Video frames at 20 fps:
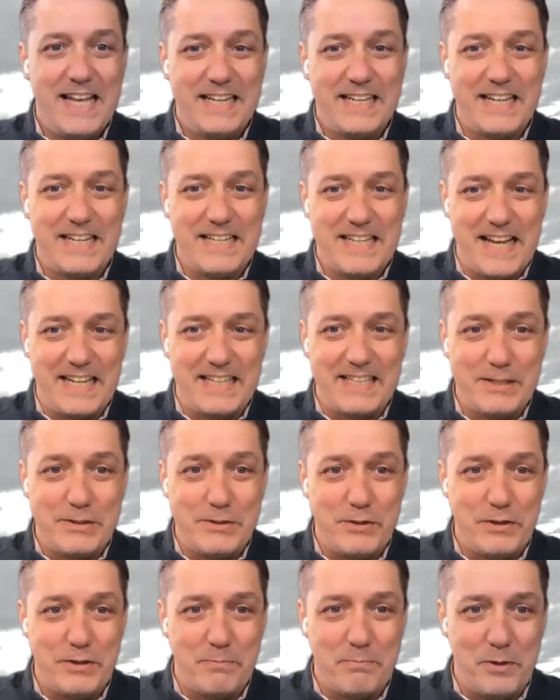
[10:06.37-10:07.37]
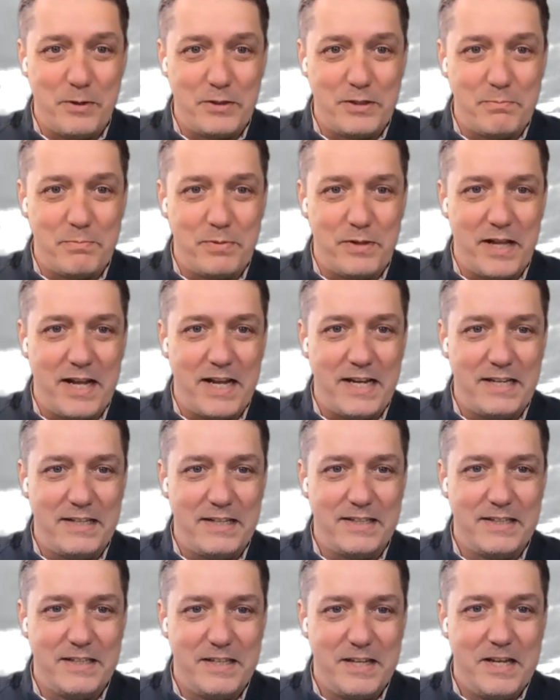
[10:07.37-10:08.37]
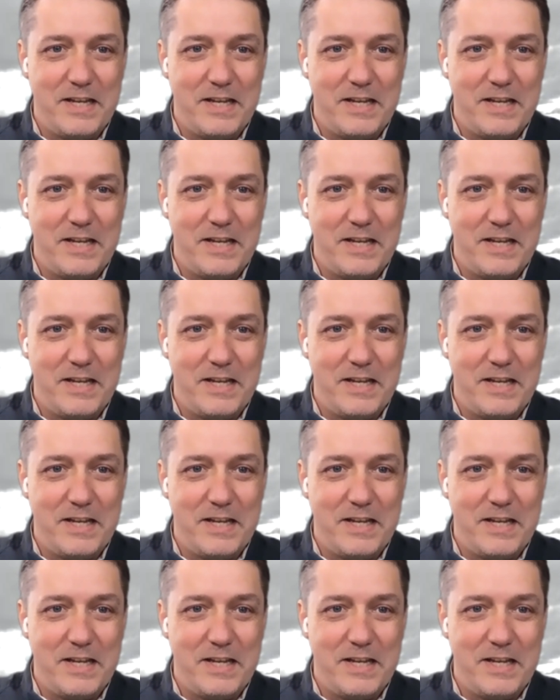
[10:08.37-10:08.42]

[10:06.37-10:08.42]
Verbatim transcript: connected to a multiplying